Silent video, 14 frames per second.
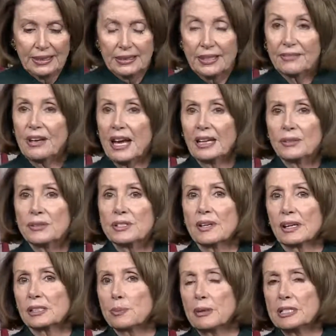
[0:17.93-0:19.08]
The values
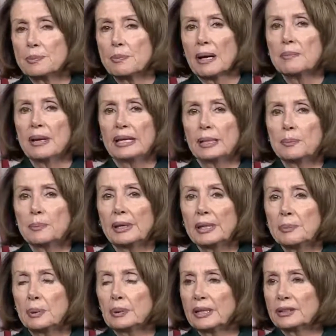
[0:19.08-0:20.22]
expressed by many
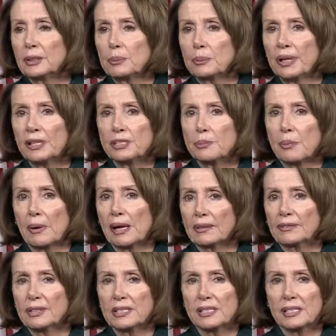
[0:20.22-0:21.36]
people at the prayers
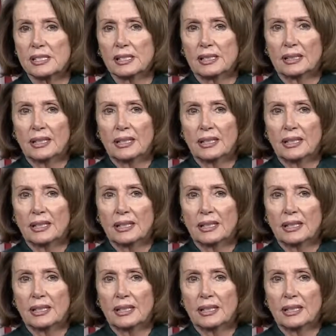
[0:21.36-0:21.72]
breakfast